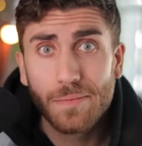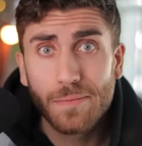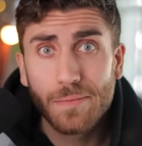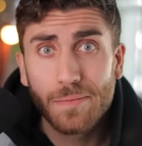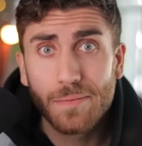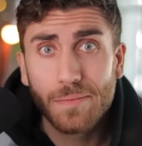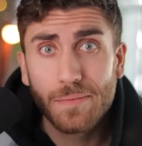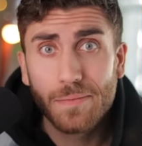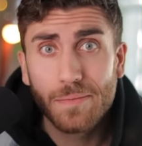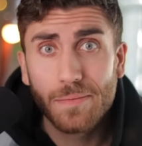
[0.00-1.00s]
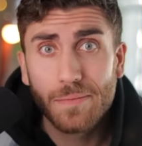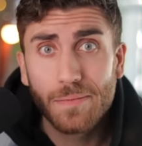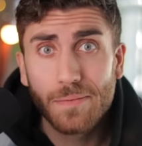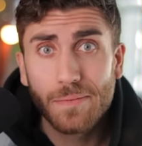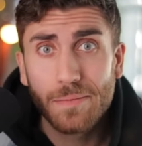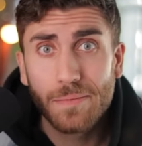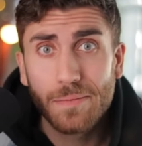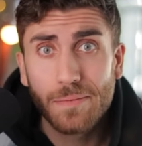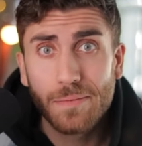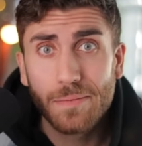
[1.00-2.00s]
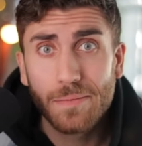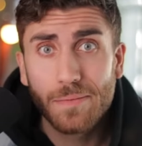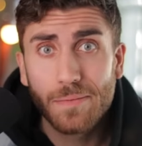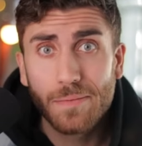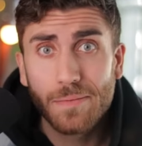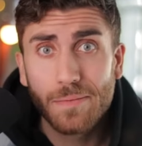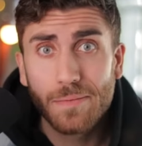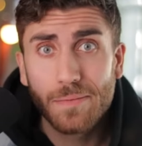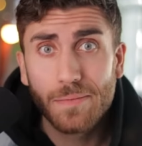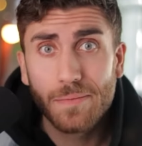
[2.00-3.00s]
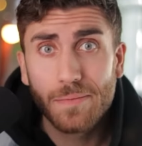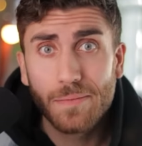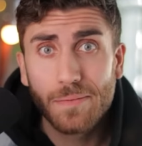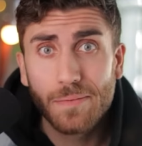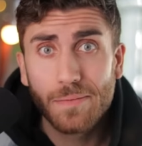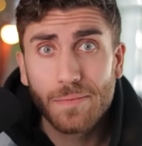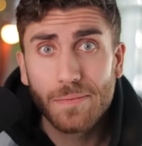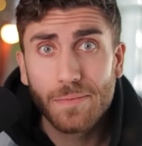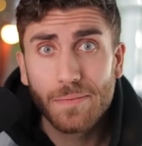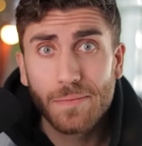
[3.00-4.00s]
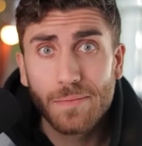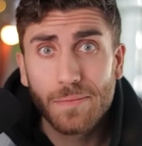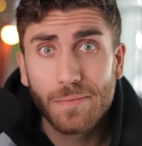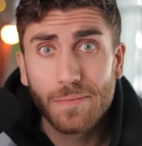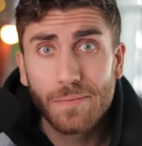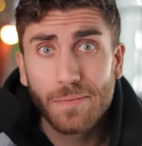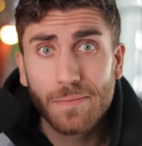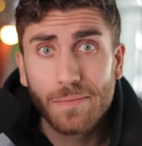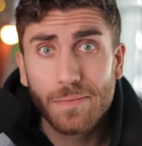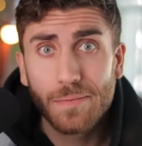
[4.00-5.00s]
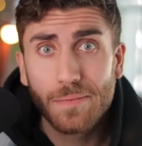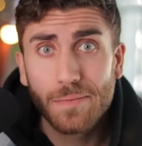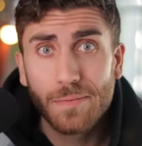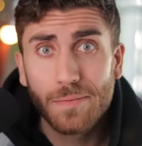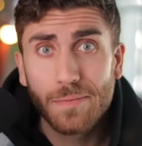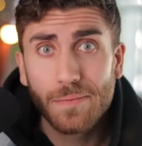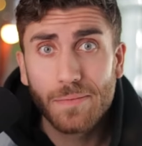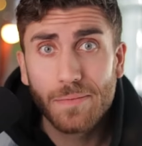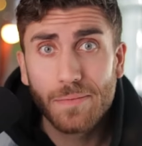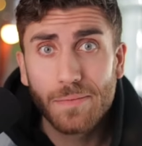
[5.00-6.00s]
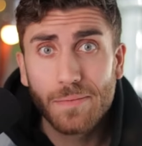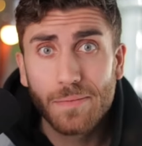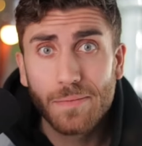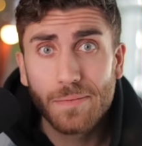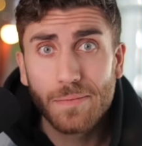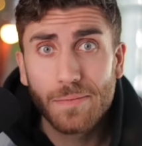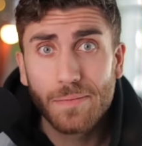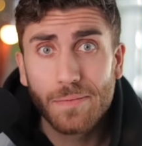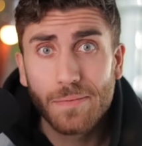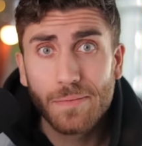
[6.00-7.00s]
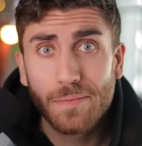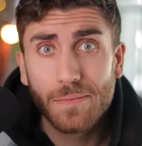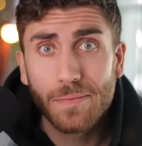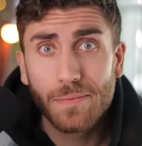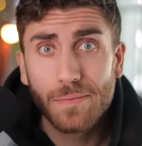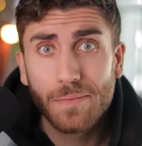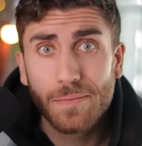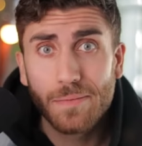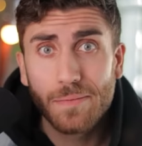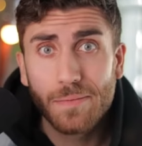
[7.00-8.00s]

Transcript: (not speaking)